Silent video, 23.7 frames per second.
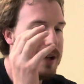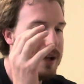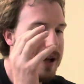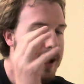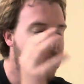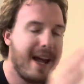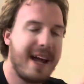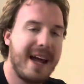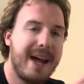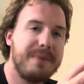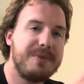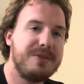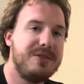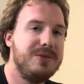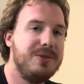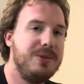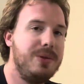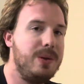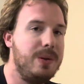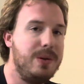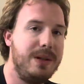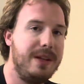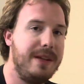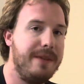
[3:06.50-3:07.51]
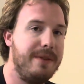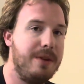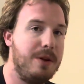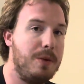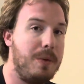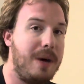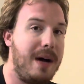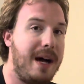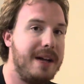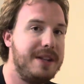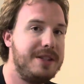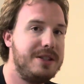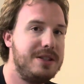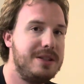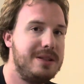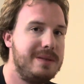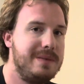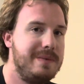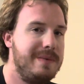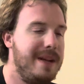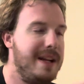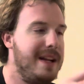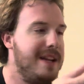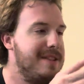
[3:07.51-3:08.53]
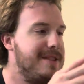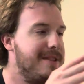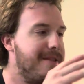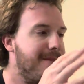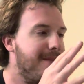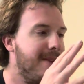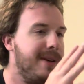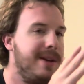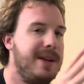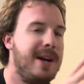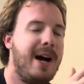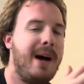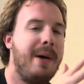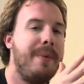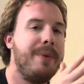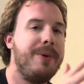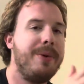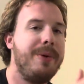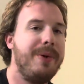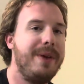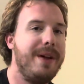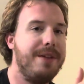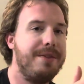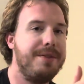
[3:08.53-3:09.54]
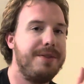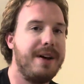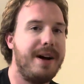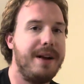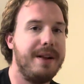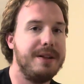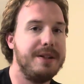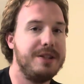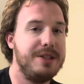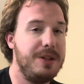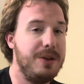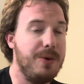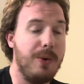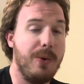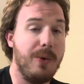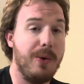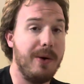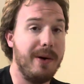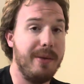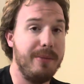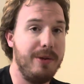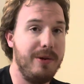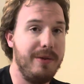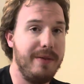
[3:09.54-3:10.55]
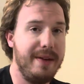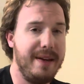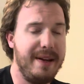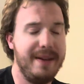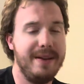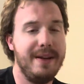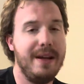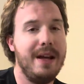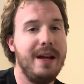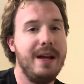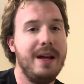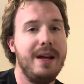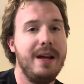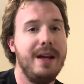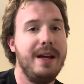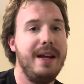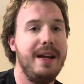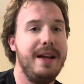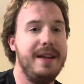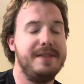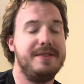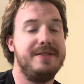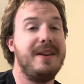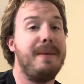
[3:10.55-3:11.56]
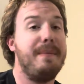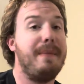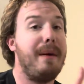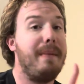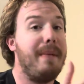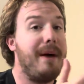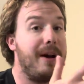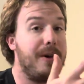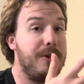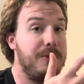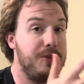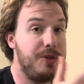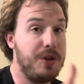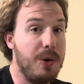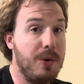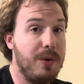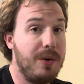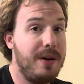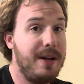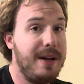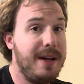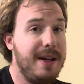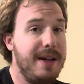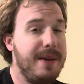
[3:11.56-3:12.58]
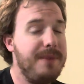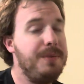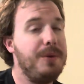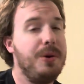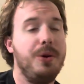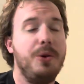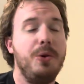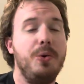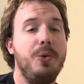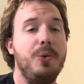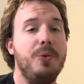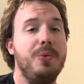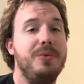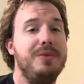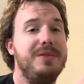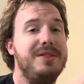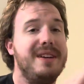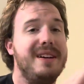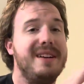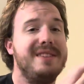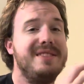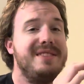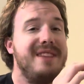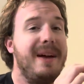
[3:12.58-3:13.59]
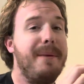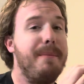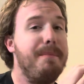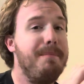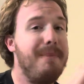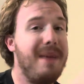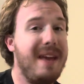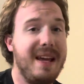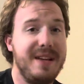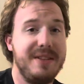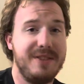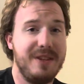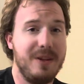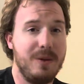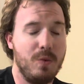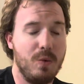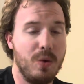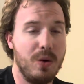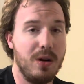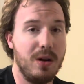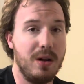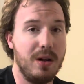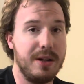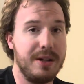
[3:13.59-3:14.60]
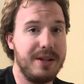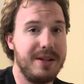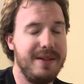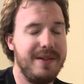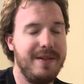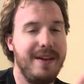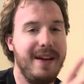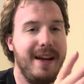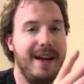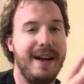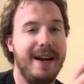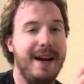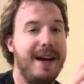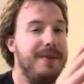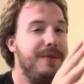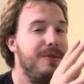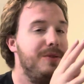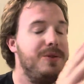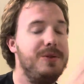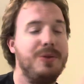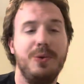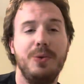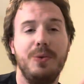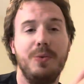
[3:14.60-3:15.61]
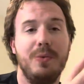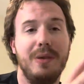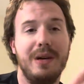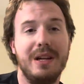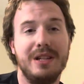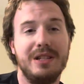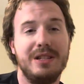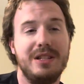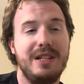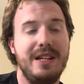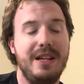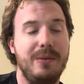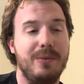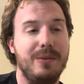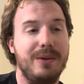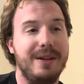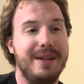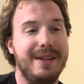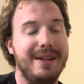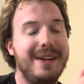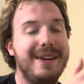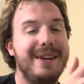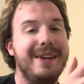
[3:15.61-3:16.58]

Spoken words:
absolutely give it a watch. It is a phenomenal anthology horror movie. It's done by Michael Dougherty, who does amazing work, and I do wish he would